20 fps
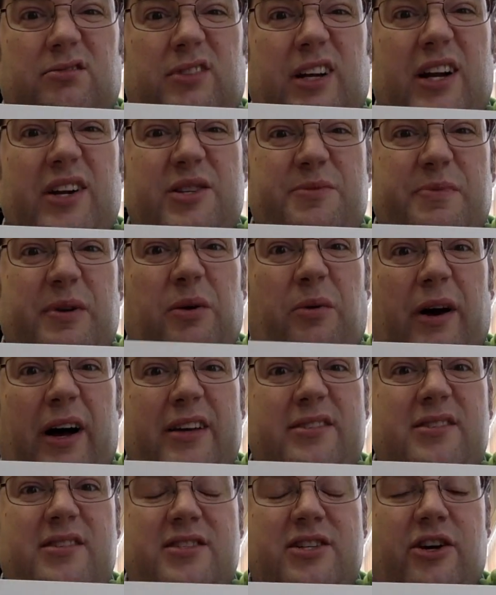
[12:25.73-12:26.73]
And it's been a while
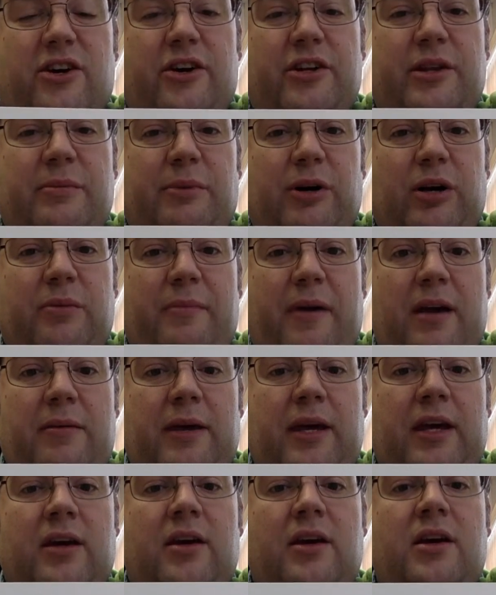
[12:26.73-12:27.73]
since you heard the book,
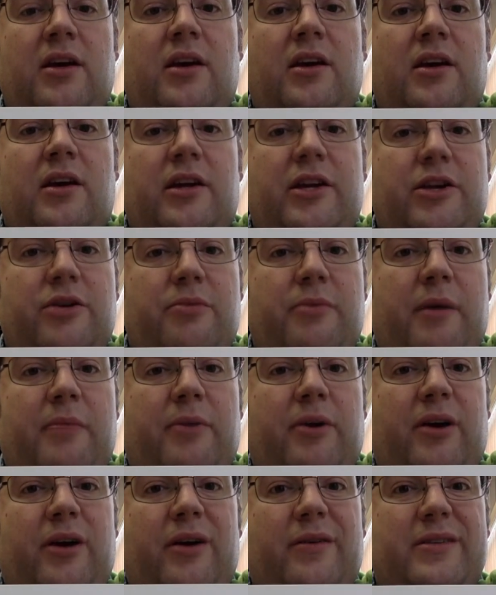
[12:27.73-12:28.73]
maybe. Can you
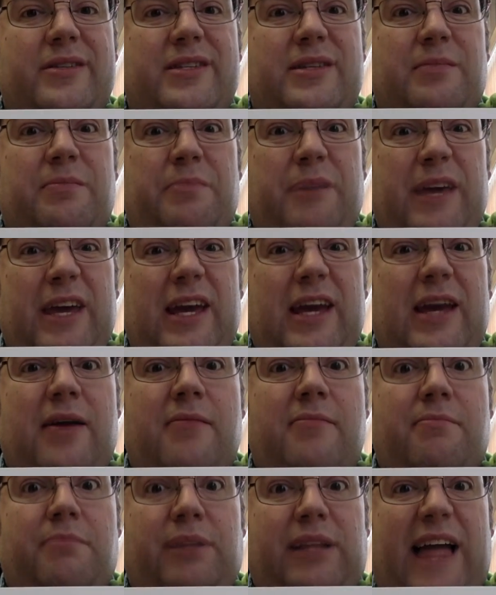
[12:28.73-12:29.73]
remember? It was the big
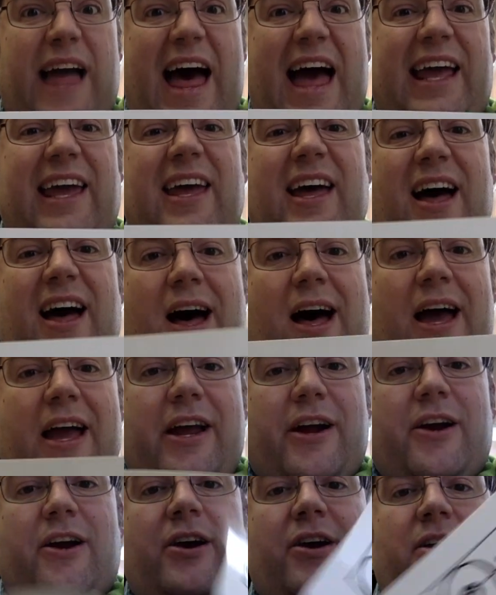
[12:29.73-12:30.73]
black
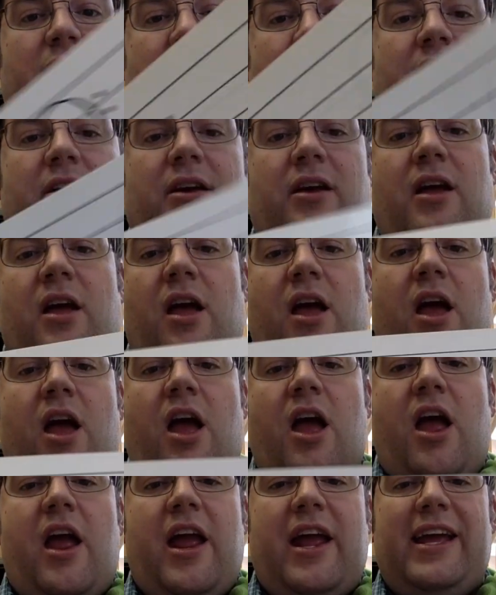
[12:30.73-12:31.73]
iron
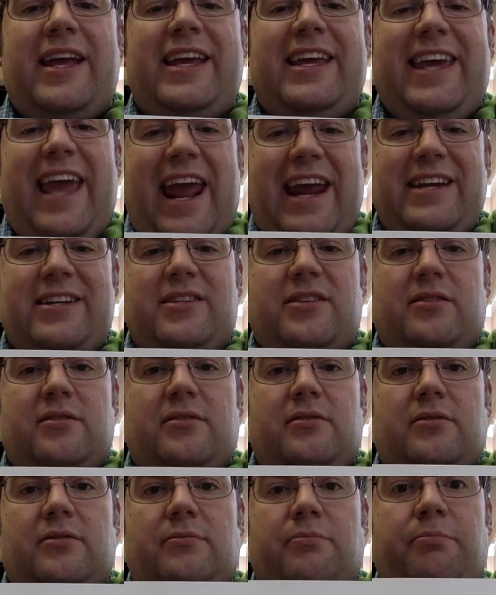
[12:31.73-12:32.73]
gate,
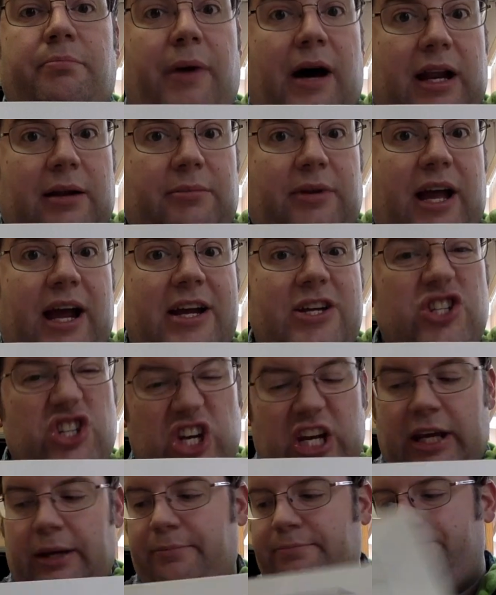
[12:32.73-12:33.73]
bottom line
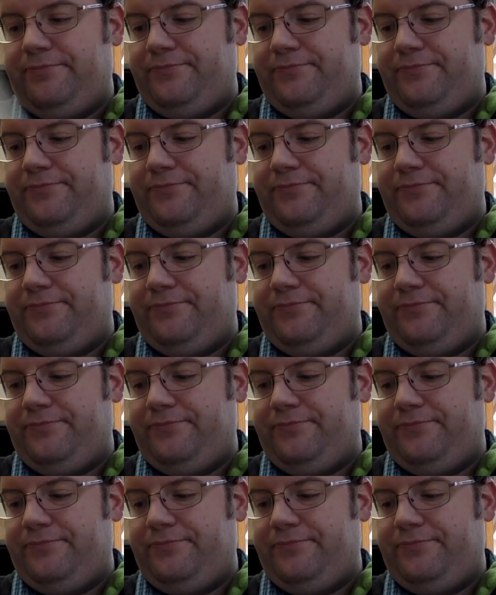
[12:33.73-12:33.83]
G.